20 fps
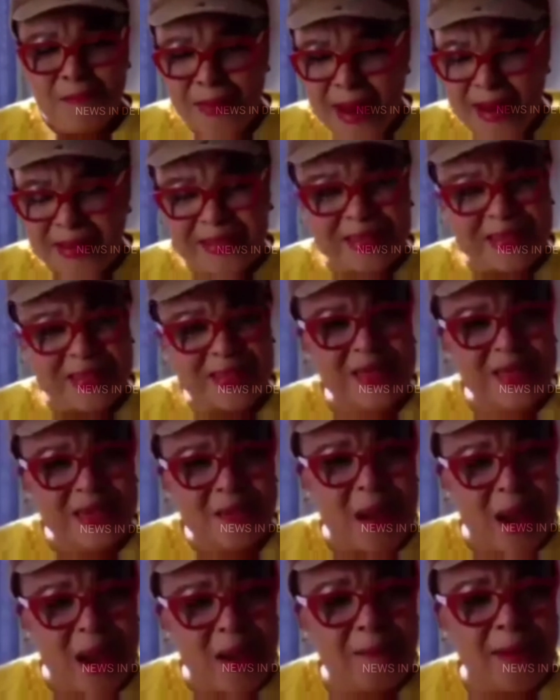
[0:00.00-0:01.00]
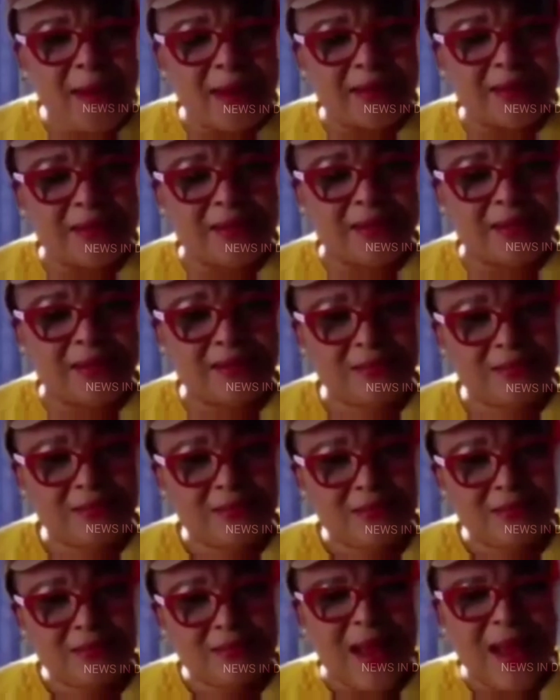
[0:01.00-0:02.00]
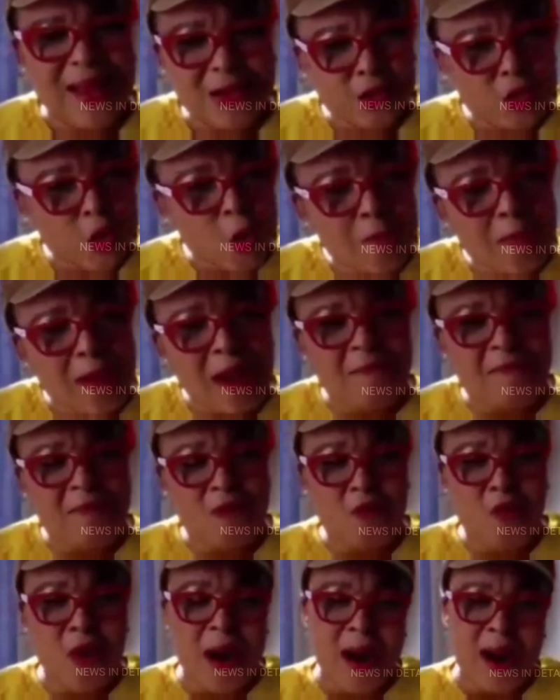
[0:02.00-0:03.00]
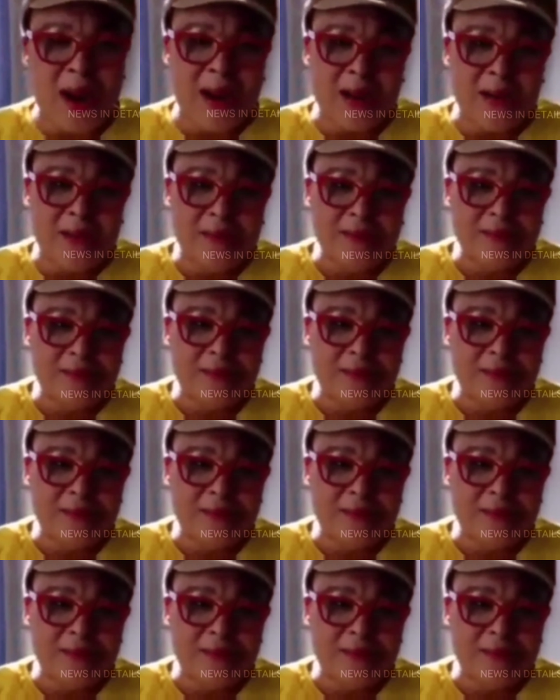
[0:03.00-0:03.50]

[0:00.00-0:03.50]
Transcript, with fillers: bit by bit and dump everywhere.